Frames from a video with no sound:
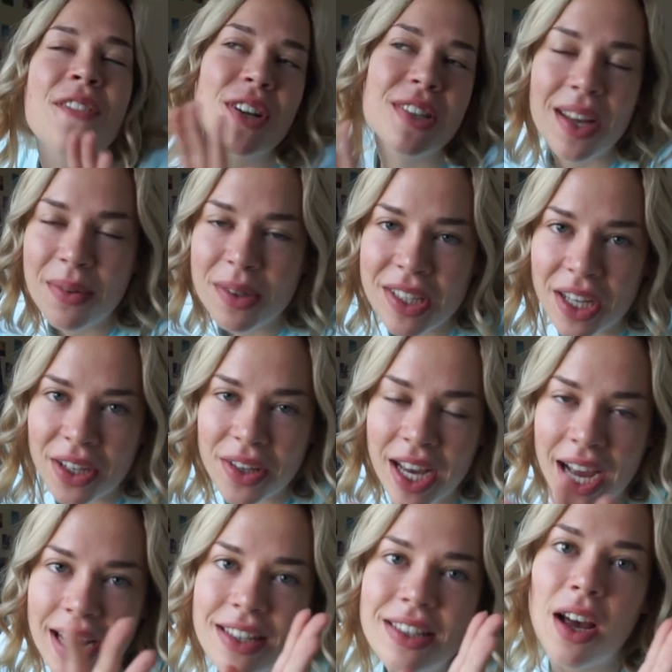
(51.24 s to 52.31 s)
First I will tell you
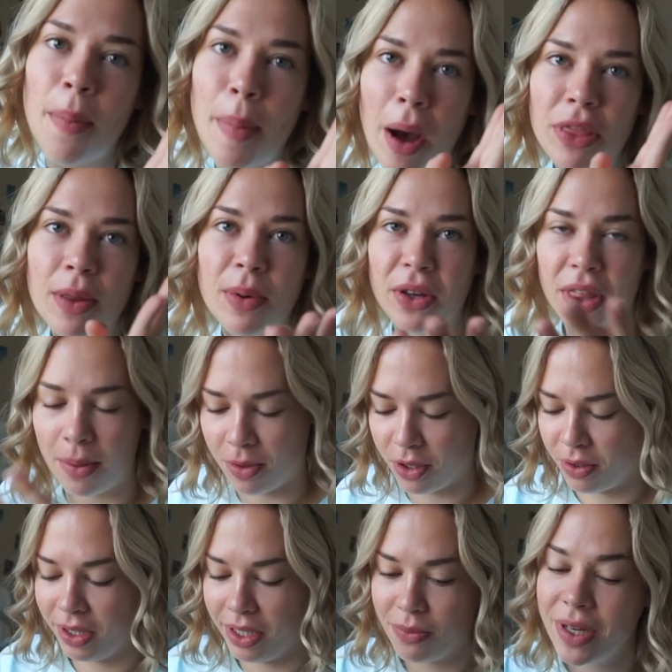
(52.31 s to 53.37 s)
guys about the book that I'm
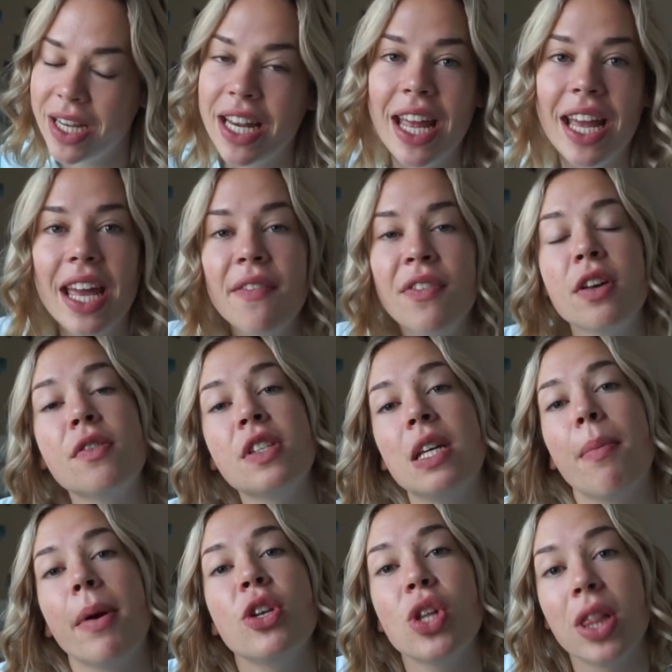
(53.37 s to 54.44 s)
currently reading. If you've
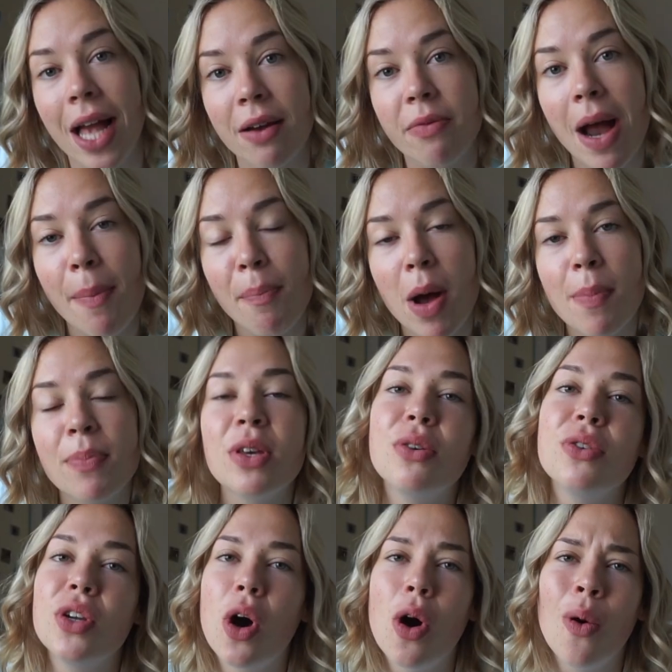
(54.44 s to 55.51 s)
seen my July wrap up, you
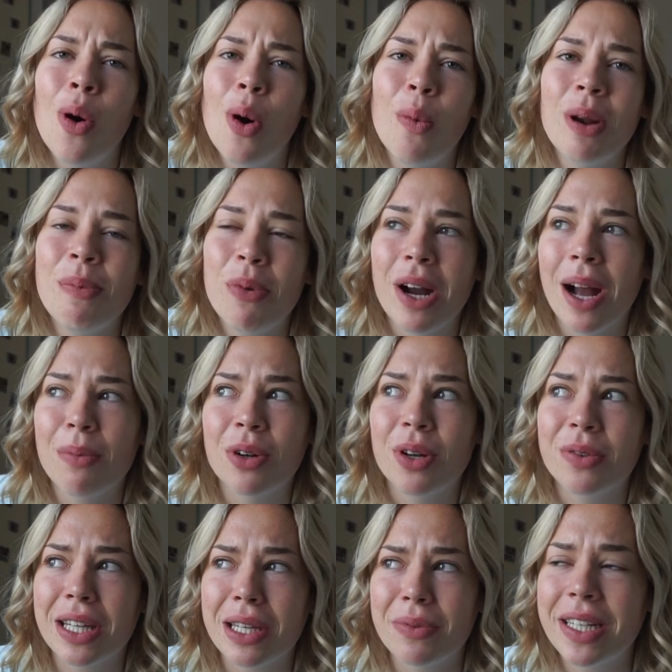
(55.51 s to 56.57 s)
know what book I'm
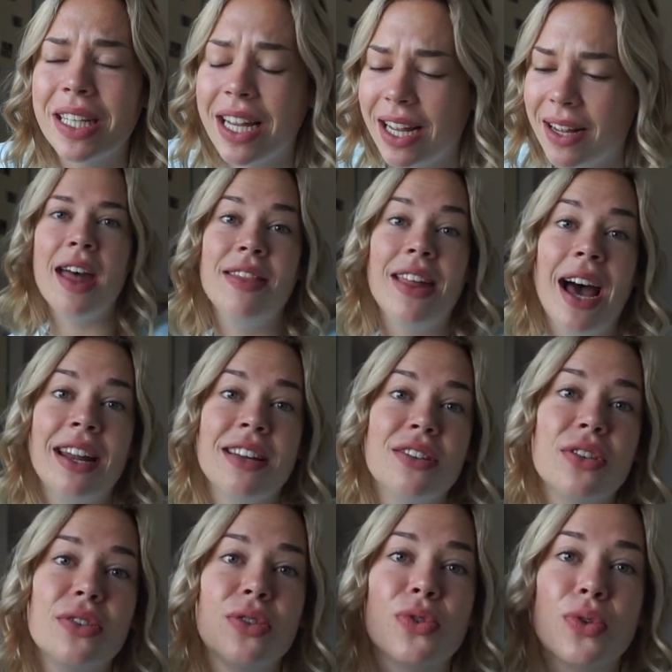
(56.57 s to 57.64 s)
currently reading, and that
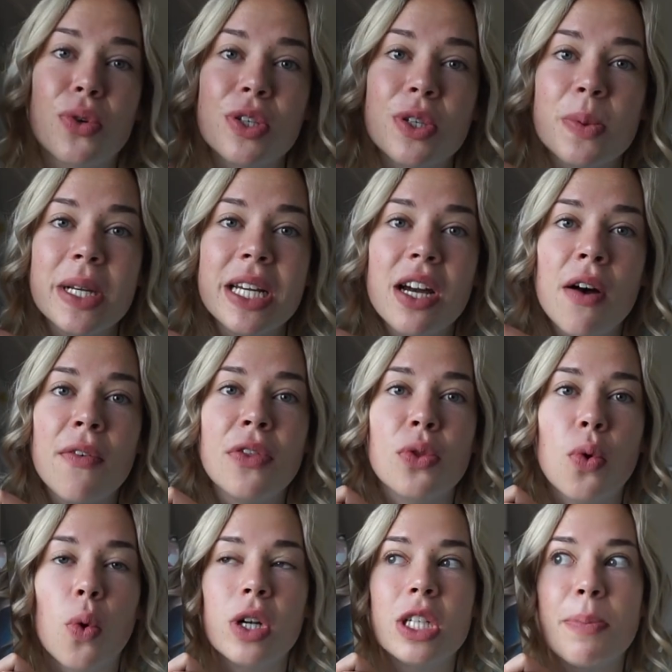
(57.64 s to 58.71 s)
is Sorcery of
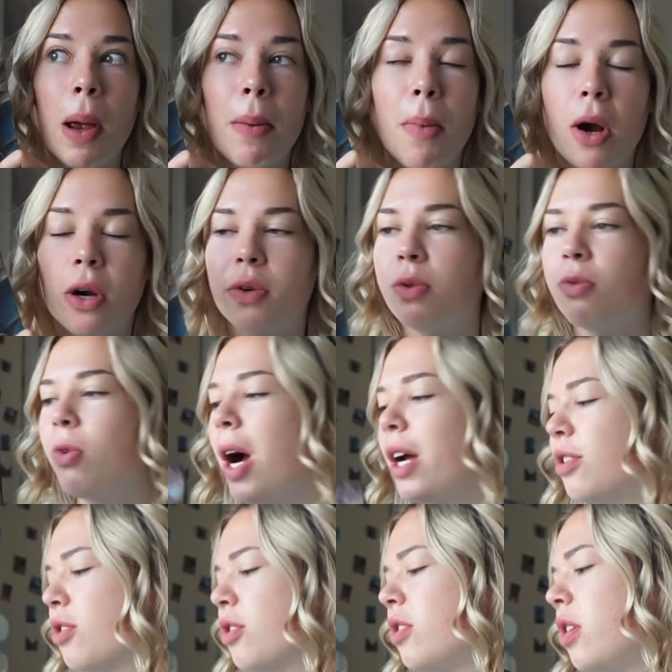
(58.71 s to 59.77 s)
Thorns by Margaret
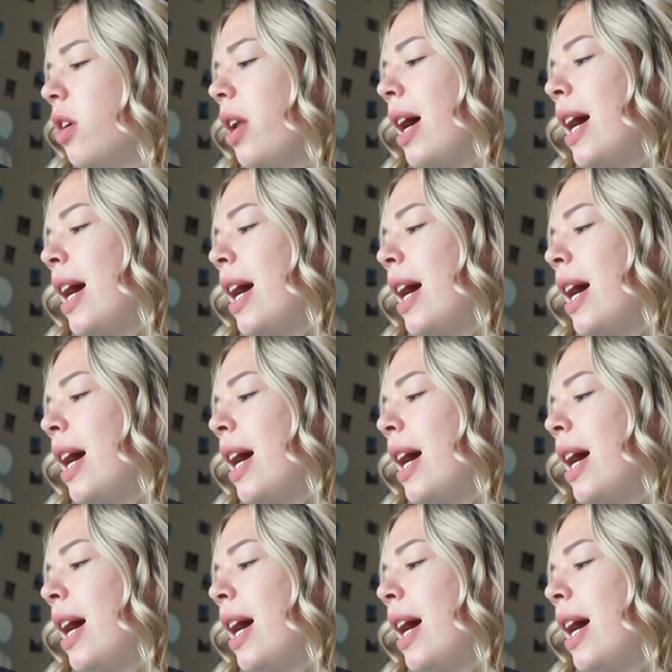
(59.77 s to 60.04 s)
Rogerson.